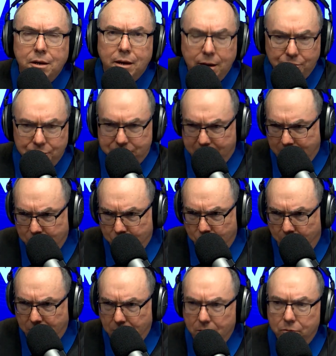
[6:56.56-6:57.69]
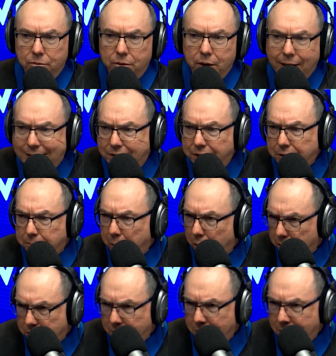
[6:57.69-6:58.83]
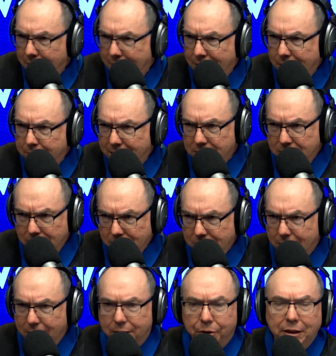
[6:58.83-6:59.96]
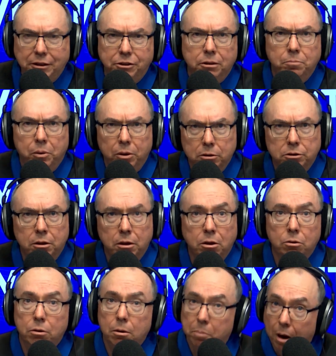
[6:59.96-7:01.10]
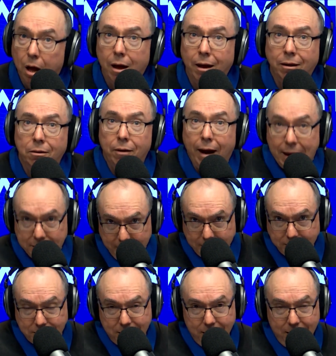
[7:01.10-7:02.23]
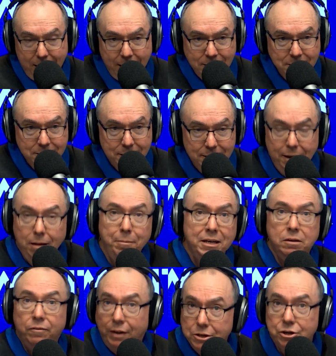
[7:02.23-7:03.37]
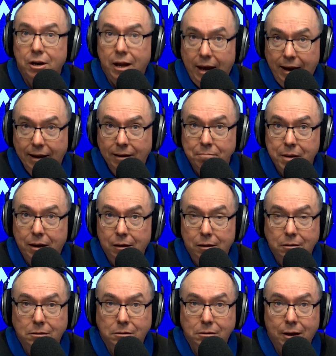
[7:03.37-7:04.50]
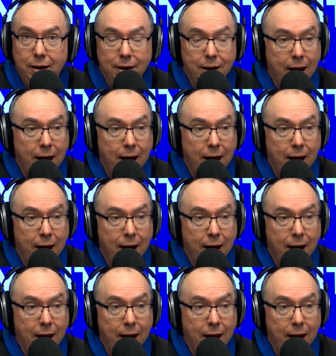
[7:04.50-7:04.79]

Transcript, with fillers: it interesting when you're a religious person in business, a Christian person, you're applying your ethics, and there'll be division here because, uh,